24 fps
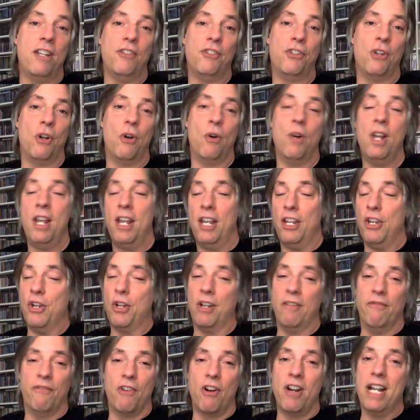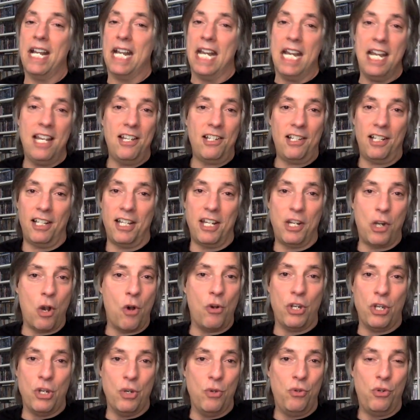So you can very easily go
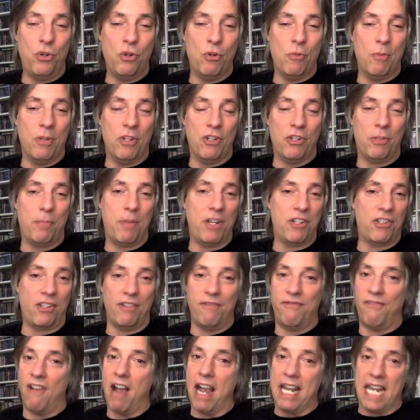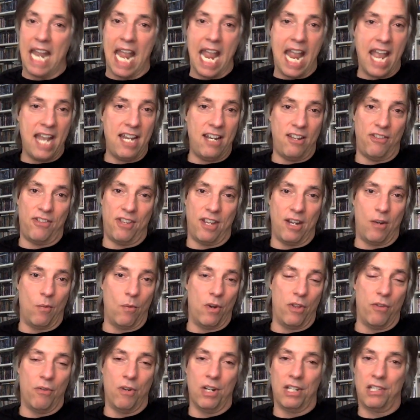to YouTube and just basically find anything,
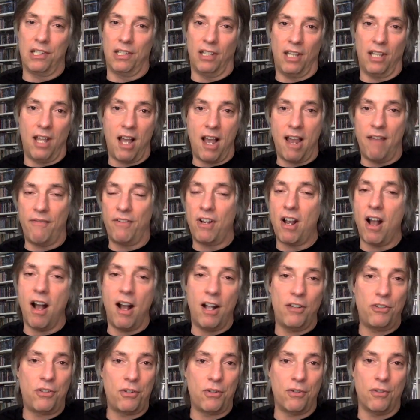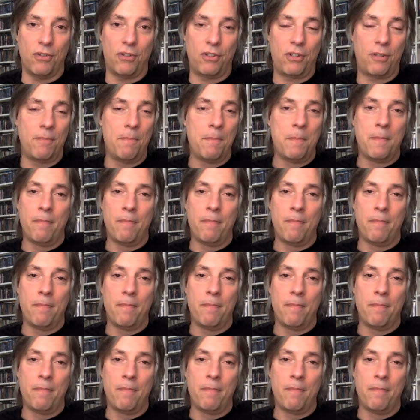whether it's live concerts,